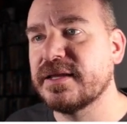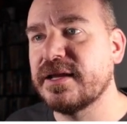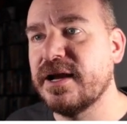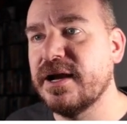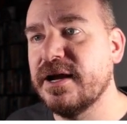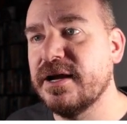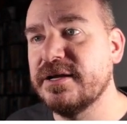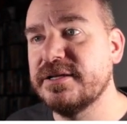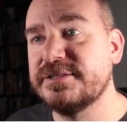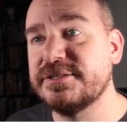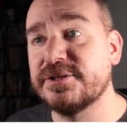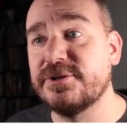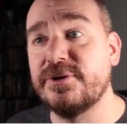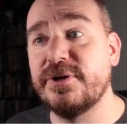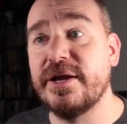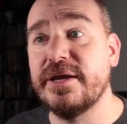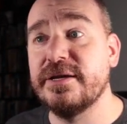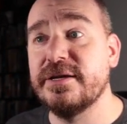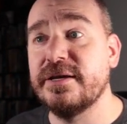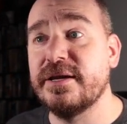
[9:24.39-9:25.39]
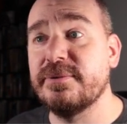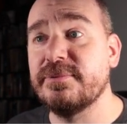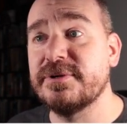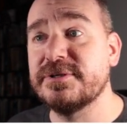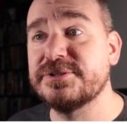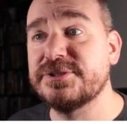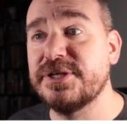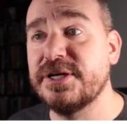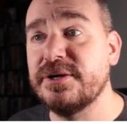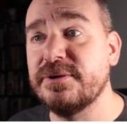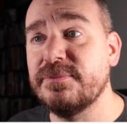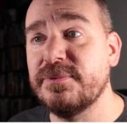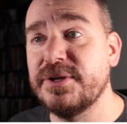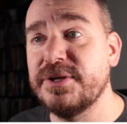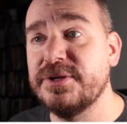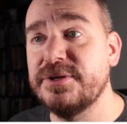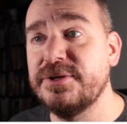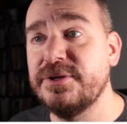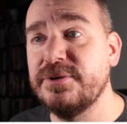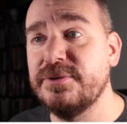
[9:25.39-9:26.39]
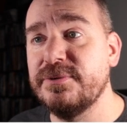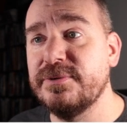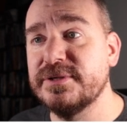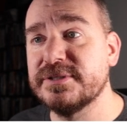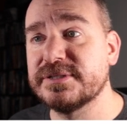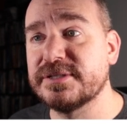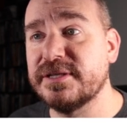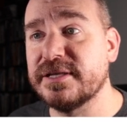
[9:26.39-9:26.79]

Uh, to create a network share, what you do is